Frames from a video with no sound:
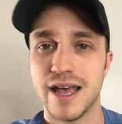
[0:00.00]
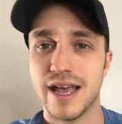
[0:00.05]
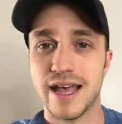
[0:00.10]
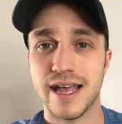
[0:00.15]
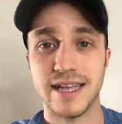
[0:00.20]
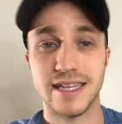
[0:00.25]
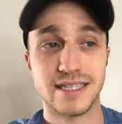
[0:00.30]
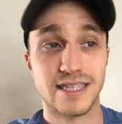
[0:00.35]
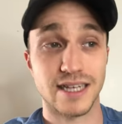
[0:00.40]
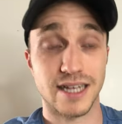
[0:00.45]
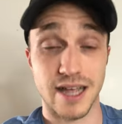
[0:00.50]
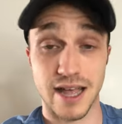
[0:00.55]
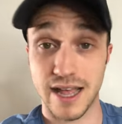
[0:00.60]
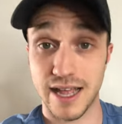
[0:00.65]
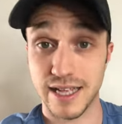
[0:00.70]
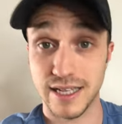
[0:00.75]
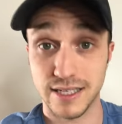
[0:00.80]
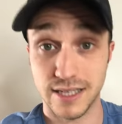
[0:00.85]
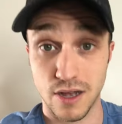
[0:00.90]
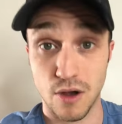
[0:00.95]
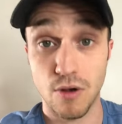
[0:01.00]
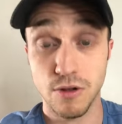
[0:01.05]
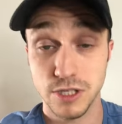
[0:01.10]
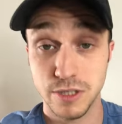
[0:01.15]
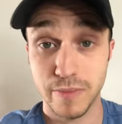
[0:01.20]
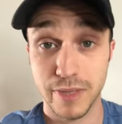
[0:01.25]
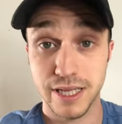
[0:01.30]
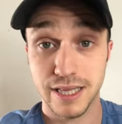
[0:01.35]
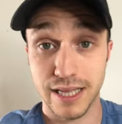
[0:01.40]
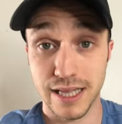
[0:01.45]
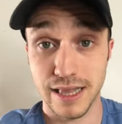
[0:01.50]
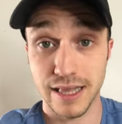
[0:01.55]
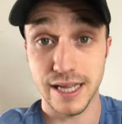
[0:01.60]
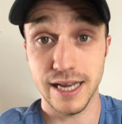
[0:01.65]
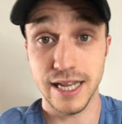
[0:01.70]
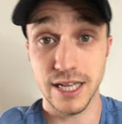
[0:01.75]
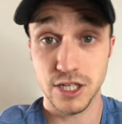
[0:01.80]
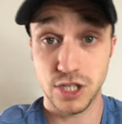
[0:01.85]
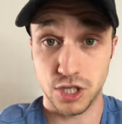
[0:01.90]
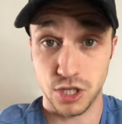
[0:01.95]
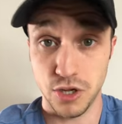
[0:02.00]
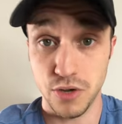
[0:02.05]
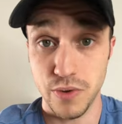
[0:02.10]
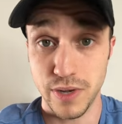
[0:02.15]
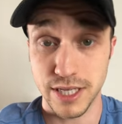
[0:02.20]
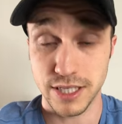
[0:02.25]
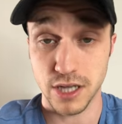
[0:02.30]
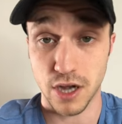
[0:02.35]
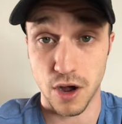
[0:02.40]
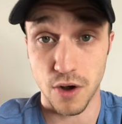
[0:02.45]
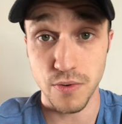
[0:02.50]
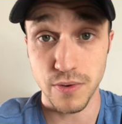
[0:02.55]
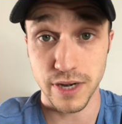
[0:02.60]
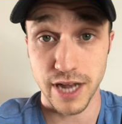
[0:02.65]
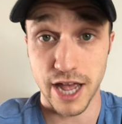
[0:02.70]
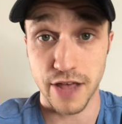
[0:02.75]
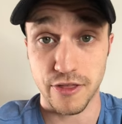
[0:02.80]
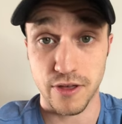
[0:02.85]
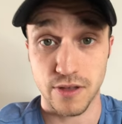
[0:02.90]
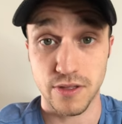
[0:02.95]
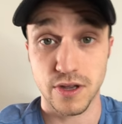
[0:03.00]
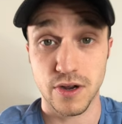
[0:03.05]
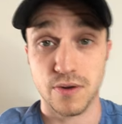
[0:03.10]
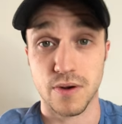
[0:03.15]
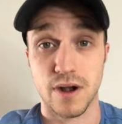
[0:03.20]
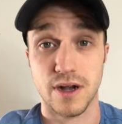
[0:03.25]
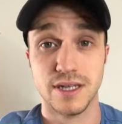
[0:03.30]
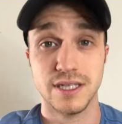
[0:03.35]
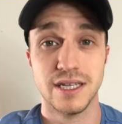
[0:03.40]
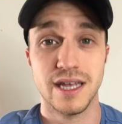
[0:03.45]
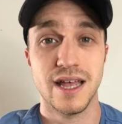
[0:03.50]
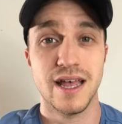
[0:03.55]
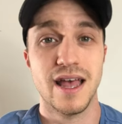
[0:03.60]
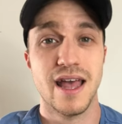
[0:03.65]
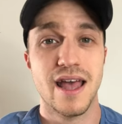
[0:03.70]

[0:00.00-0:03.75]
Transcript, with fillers: he's, he's ultimately leading to his own death on the cross.